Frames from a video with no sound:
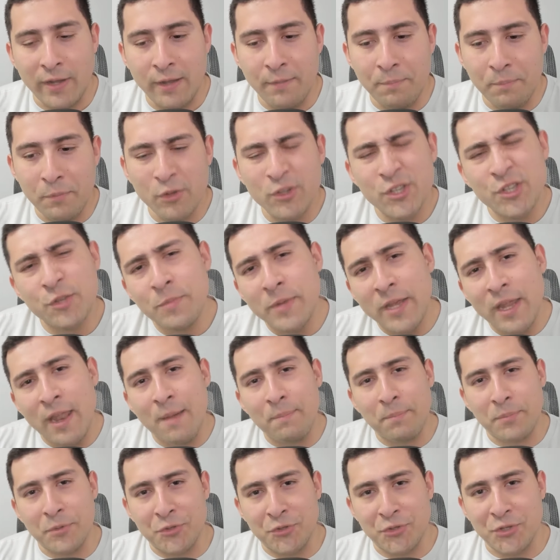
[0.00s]
it puts me in a
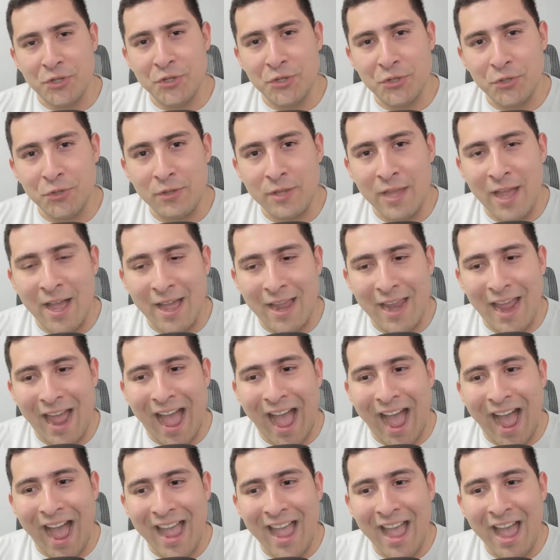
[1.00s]
position that
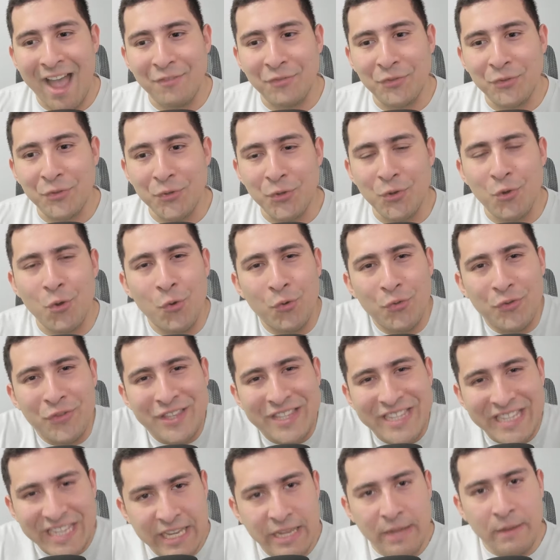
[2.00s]
I have to go
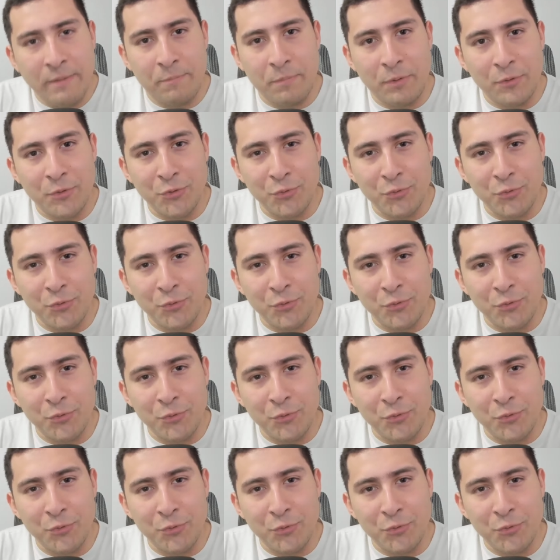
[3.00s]
deep